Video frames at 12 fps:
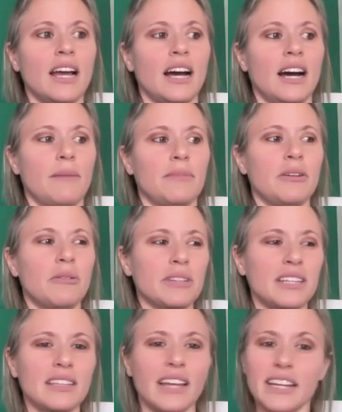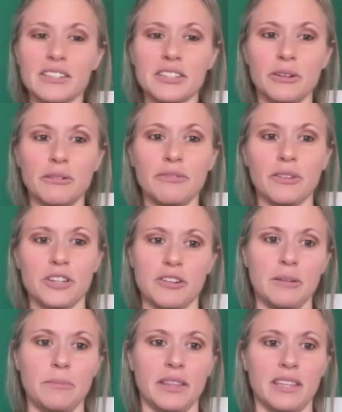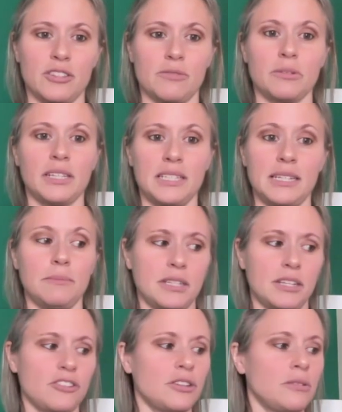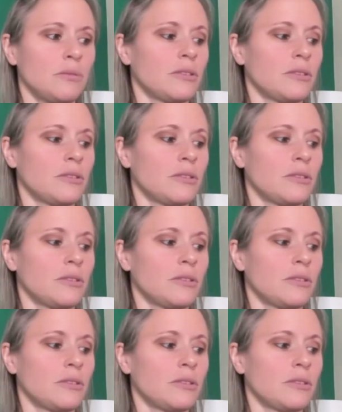they don't really like to go for a treatment that's really deep tissue.